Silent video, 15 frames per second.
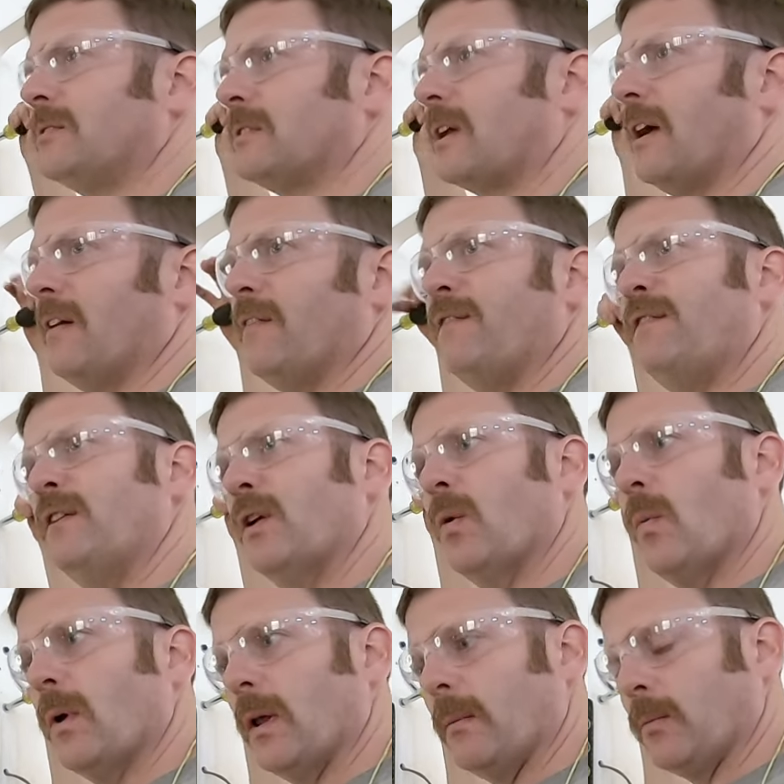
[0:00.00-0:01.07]
just to kind of feel
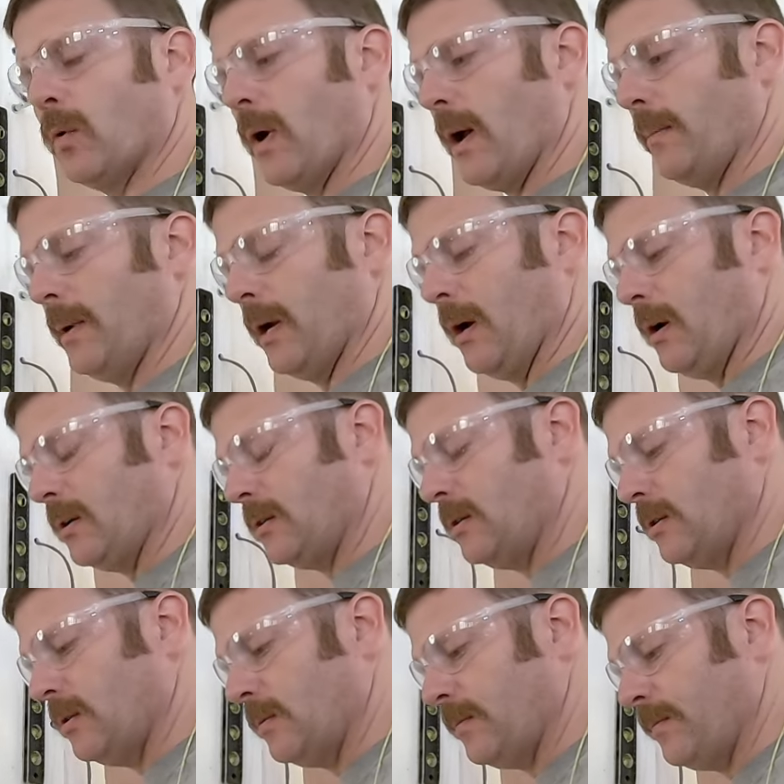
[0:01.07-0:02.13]
what I'm grabbing
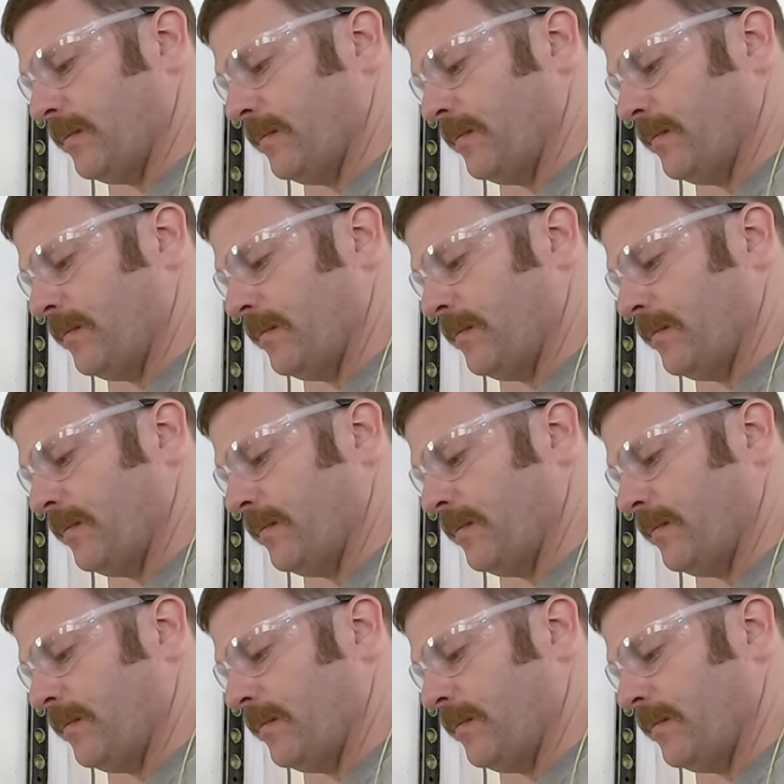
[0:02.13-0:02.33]
onto.